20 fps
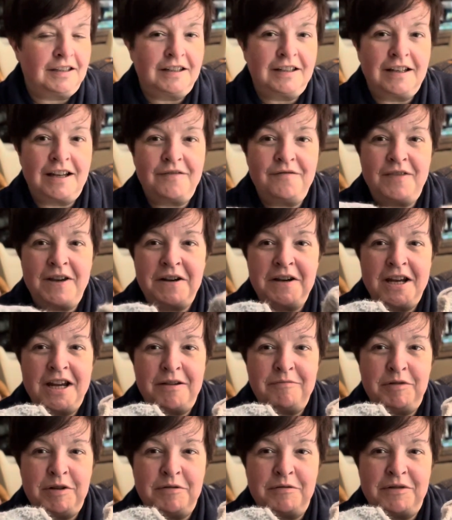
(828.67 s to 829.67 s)
I'm very
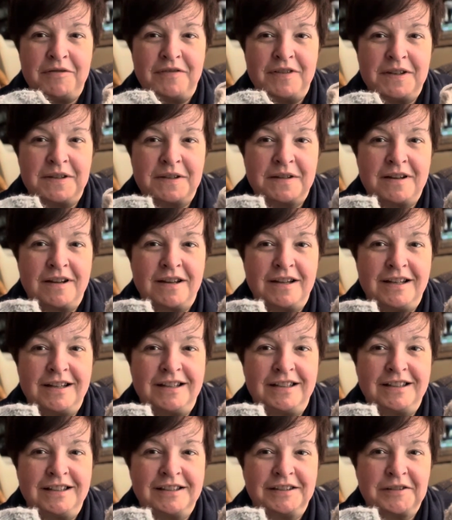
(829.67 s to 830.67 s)
happy with this
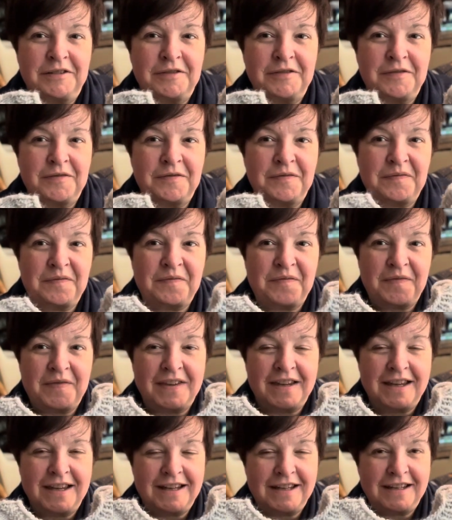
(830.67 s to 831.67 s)
color,
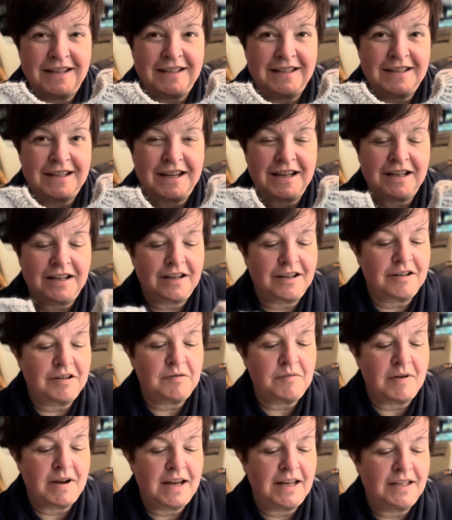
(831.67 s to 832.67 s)
and I can't
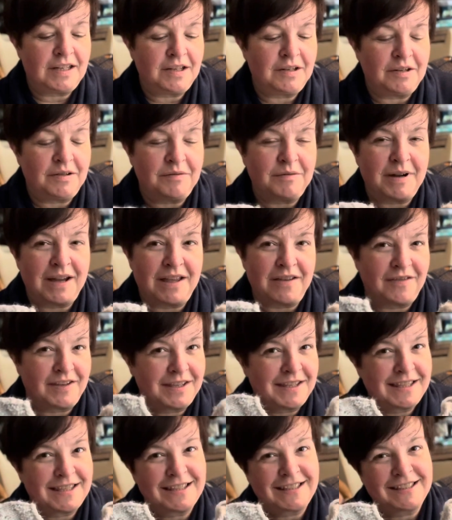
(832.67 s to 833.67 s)
wait to wear
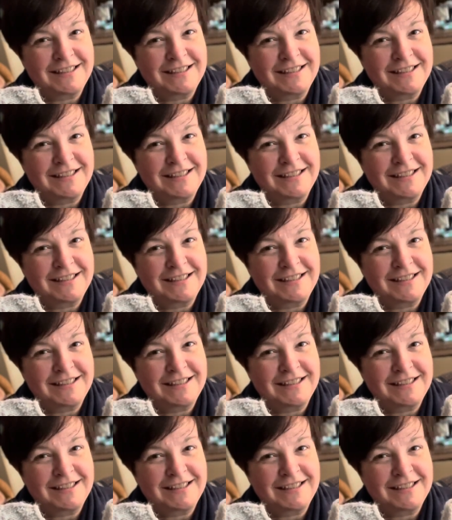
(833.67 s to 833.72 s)
this.